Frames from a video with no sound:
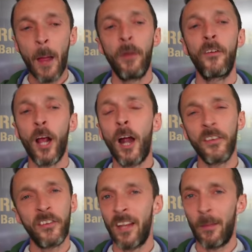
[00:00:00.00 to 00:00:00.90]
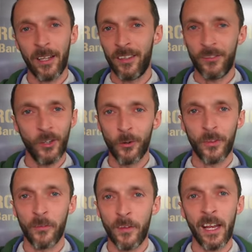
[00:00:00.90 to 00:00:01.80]
But regardless of that, because you know
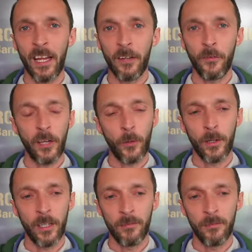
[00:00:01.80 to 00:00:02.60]
they're very infrequent